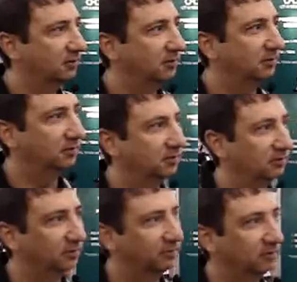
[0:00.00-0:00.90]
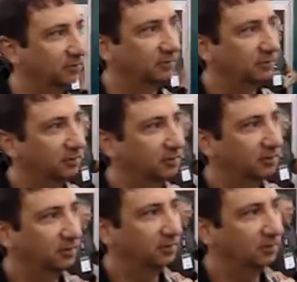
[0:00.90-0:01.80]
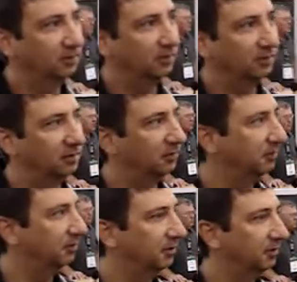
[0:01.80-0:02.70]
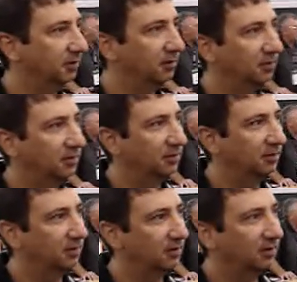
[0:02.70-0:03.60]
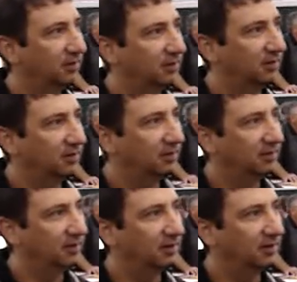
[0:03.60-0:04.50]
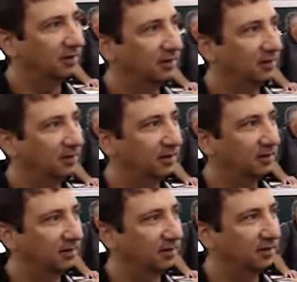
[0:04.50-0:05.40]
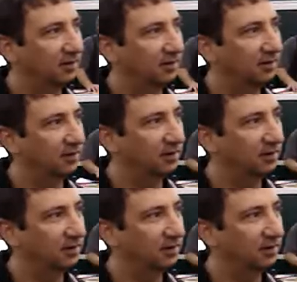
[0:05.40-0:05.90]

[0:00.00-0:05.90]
(silent)